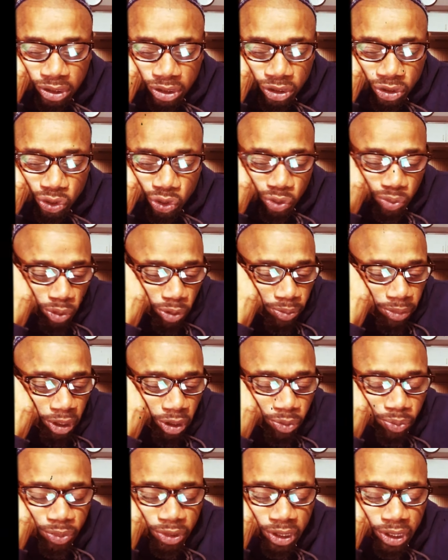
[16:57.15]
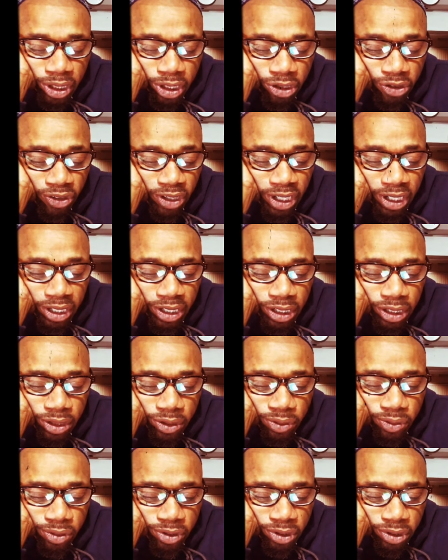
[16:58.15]
Job about being
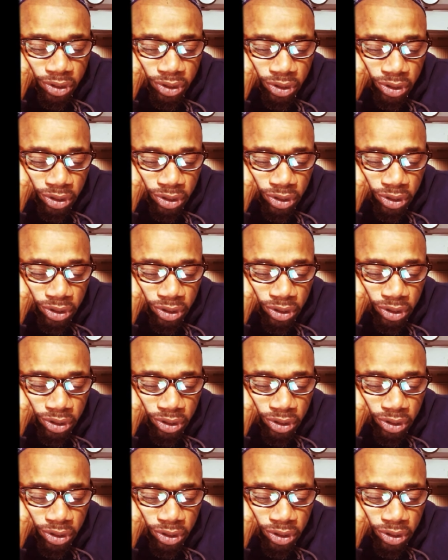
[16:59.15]
grandiose.